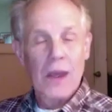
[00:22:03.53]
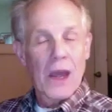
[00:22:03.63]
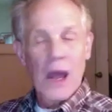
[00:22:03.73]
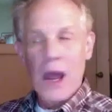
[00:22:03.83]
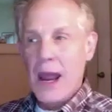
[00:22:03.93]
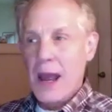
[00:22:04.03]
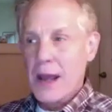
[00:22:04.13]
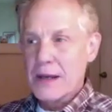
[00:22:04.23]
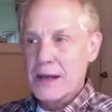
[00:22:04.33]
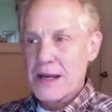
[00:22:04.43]

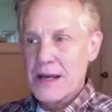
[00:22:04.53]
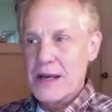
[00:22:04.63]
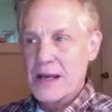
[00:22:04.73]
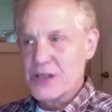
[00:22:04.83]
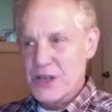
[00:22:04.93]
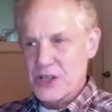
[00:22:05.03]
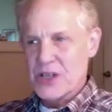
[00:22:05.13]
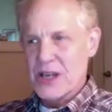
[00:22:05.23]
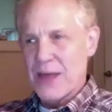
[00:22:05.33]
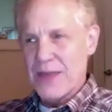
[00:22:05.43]
And
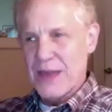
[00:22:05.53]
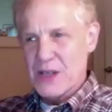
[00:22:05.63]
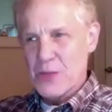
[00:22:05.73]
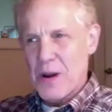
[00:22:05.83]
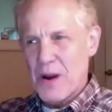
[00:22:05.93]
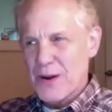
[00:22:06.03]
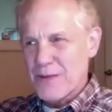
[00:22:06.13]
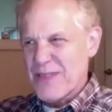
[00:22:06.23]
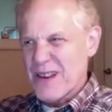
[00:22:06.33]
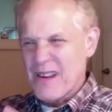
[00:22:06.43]
I think it's part
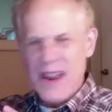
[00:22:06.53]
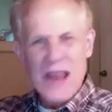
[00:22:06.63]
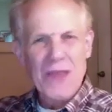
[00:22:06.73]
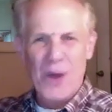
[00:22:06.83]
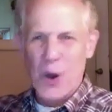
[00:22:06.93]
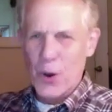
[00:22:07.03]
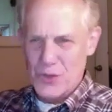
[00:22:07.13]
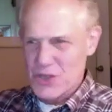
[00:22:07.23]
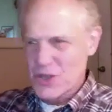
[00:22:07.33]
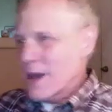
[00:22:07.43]
of their
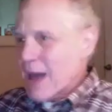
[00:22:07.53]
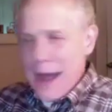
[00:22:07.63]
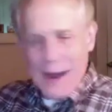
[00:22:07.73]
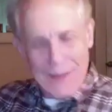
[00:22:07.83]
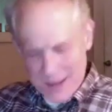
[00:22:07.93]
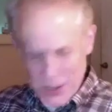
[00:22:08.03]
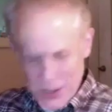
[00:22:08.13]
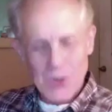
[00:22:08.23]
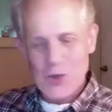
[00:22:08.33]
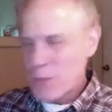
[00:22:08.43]
ethos. And I think it's
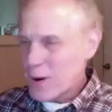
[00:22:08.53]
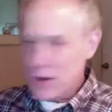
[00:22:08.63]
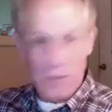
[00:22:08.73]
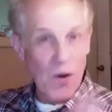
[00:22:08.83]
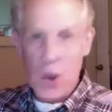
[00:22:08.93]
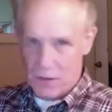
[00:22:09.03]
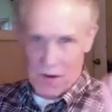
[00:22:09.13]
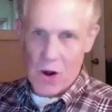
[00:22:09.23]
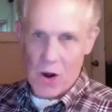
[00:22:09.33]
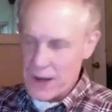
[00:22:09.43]
also part of all of
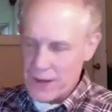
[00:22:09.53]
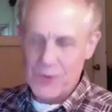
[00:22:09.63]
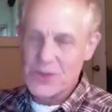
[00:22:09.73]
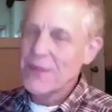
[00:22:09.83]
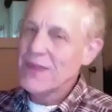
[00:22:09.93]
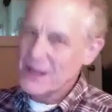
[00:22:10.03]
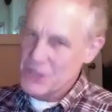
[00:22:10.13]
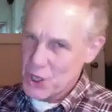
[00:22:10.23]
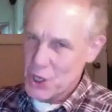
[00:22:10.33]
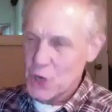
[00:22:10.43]
our ethos. I think
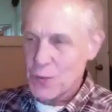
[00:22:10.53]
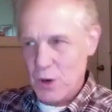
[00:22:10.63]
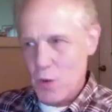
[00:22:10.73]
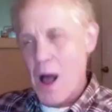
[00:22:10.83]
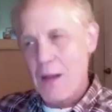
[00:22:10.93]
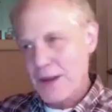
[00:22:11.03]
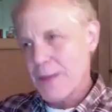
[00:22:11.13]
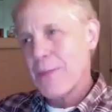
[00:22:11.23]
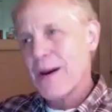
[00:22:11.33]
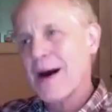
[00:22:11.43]
it's a human
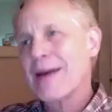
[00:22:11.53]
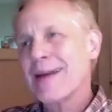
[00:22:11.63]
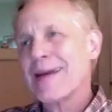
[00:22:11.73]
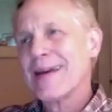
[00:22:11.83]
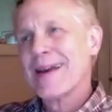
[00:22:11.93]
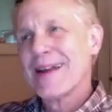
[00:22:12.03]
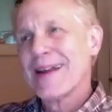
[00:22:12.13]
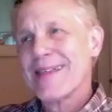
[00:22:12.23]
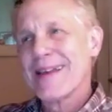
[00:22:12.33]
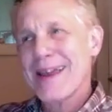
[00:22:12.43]
quality, but
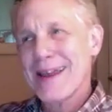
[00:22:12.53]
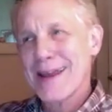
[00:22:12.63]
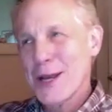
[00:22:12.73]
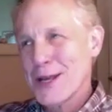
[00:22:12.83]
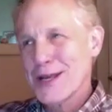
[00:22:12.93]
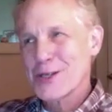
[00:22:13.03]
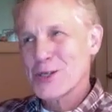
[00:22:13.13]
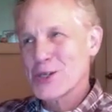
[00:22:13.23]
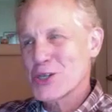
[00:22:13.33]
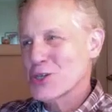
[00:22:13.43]
the
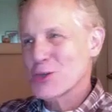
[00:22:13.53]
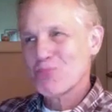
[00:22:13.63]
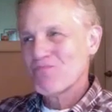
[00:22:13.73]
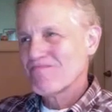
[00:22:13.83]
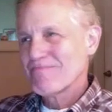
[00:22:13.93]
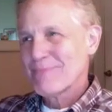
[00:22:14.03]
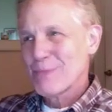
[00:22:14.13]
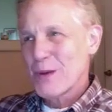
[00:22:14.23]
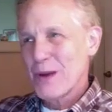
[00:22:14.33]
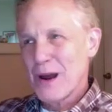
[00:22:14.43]
Canadians
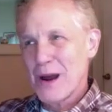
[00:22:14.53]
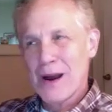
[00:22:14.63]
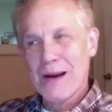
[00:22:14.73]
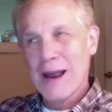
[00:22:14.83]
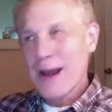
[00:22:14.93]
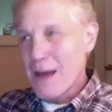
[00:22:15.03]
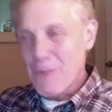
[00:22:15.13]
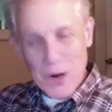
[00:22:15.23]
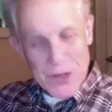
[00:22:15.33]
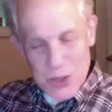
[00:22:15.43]
are, and I've
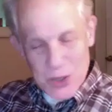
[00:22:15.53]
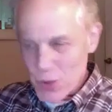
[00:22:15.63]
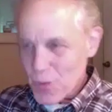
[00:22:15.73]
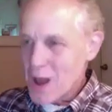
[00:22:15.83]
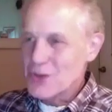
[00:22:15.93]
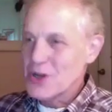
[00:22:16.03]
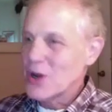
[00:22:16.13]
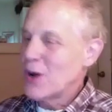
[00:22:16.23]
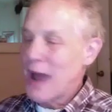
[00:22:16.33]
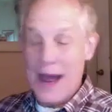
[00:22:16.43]
worked in
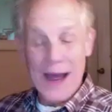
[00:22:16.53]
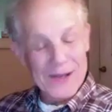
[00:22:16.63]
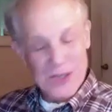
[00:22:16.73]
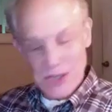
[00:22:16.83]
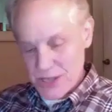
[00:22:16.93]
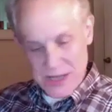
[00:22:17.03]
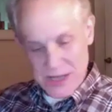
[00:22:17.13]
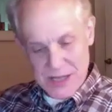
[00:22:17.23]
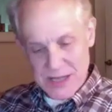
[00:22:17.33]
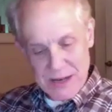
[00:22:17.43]
Toronto,
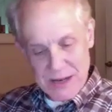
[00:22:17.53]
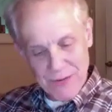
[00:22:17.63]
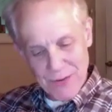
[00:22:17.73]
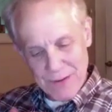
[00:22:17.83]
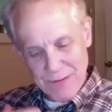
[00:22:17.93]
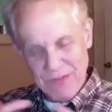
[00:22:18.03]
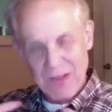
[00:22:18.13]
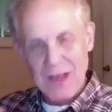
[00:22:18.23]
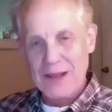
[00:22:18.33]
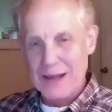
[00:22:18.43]
it's a different
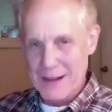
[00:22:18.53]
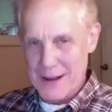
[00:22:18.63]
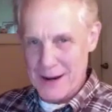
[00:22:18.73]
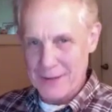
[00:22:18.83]
feeling there.